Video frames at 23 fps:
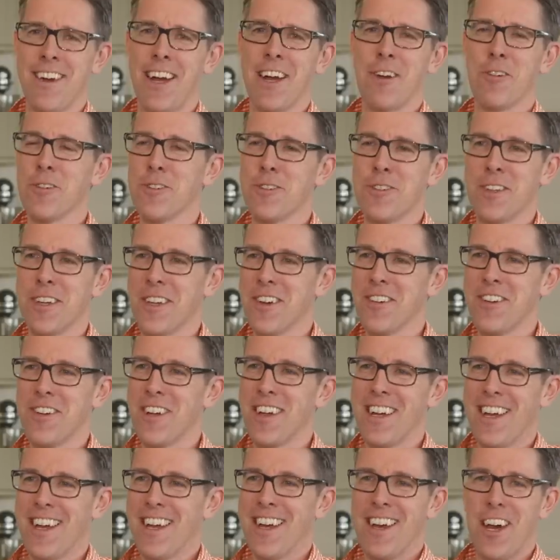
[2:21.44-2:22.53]
hang on, you know,
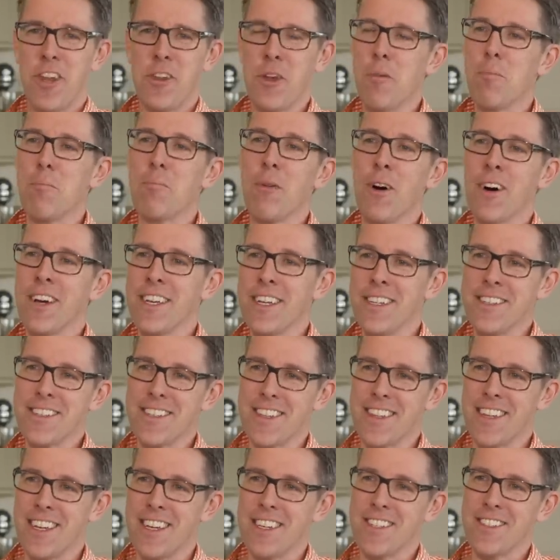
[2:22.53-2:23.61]
I, I don't buy
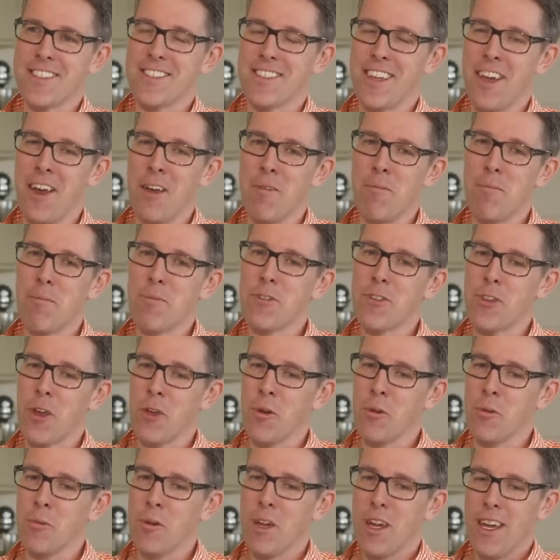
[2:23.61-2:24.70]
into this. Um,
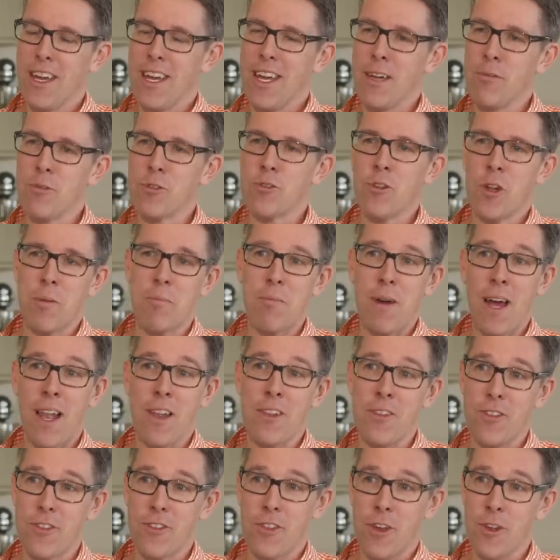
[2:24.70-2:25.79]
so it was trying to
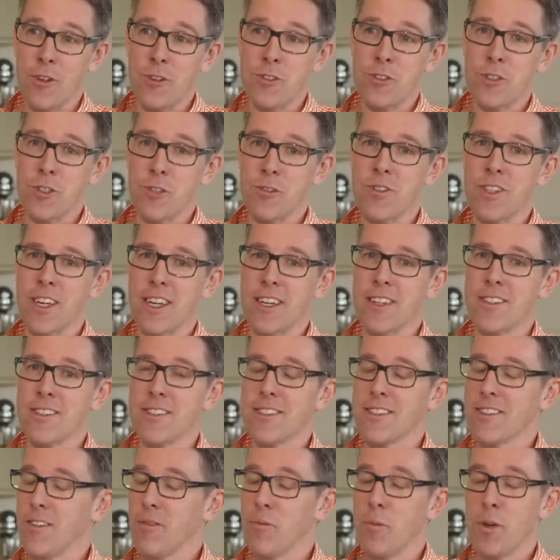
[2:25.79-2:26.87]
balance those two
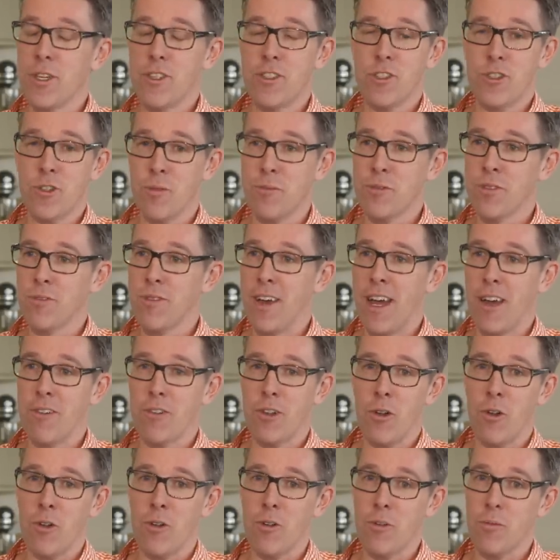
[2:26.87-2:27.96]
things. We shopped around a
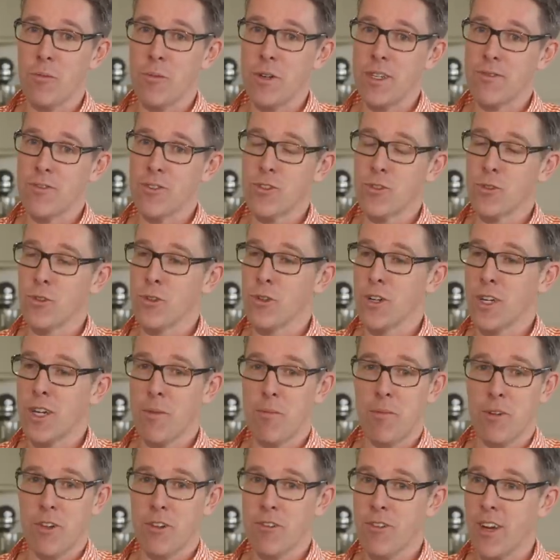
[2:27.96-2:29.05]
lot. We saw a
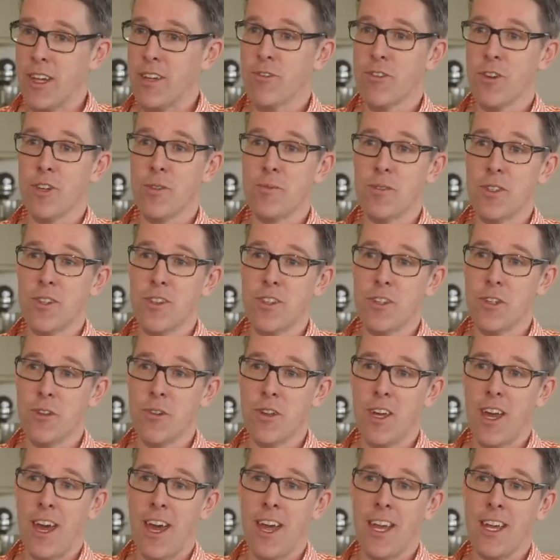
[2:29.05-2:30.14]
couple of great firms in the
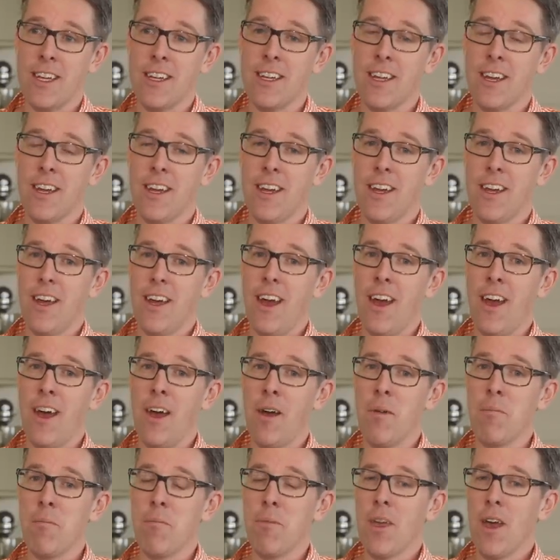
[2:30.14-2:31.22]
UK
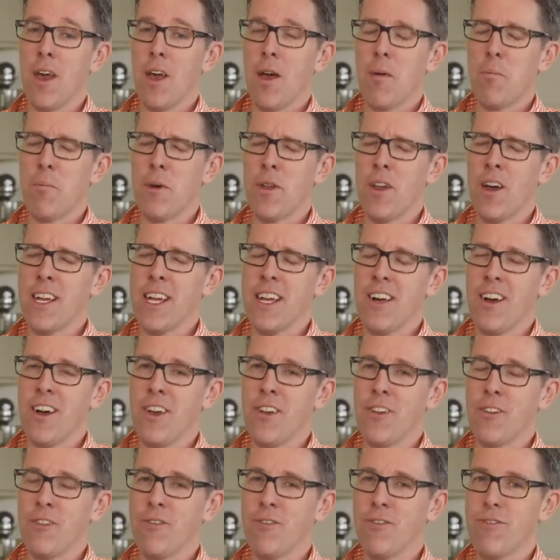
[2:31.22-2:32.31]
um, but I
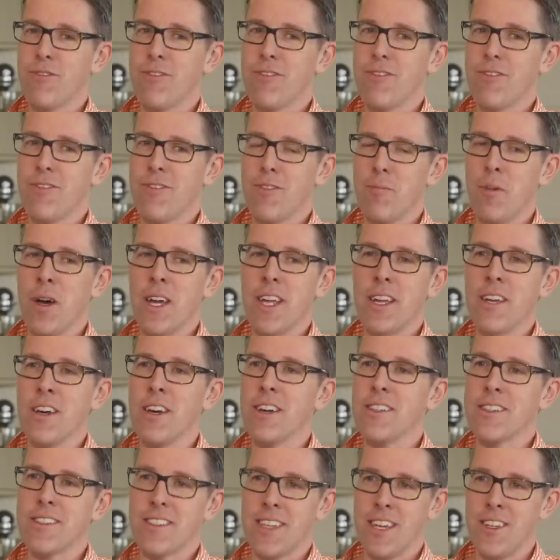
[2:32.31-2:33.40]
kind of, my
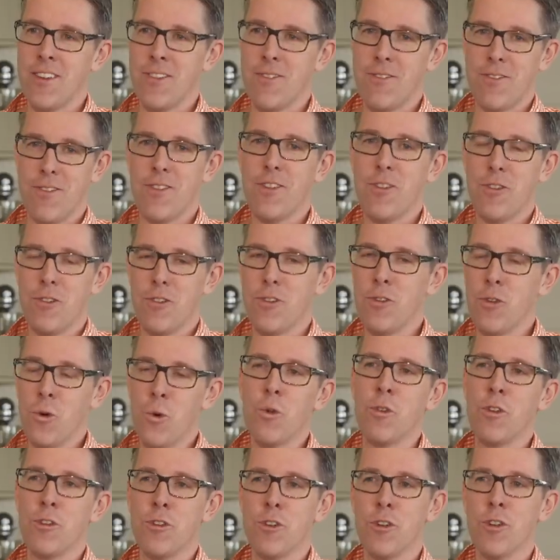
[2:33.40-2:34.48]
gut said
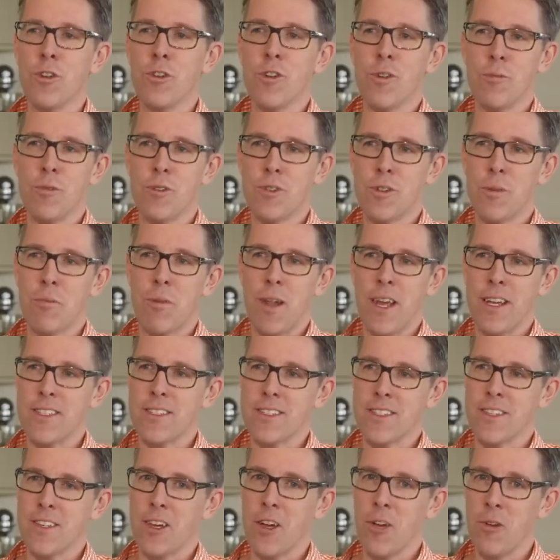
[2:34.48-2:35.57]
Northern Europe was the place
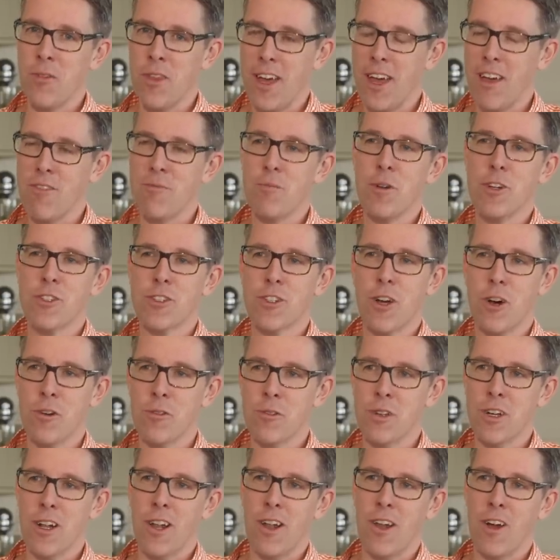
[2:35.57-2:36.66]
to go. They have much
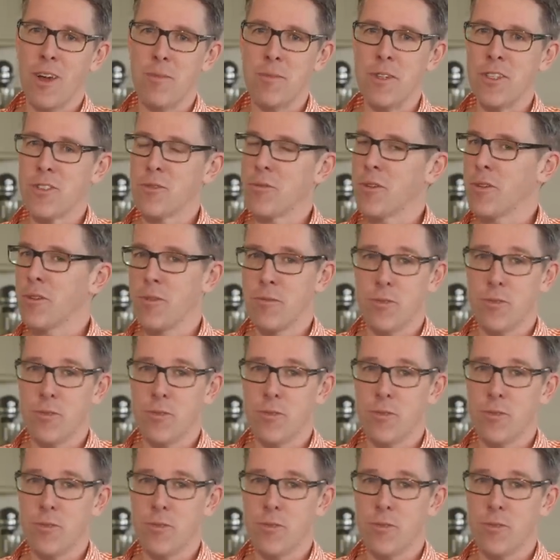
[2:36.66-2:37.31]
colder climates, whether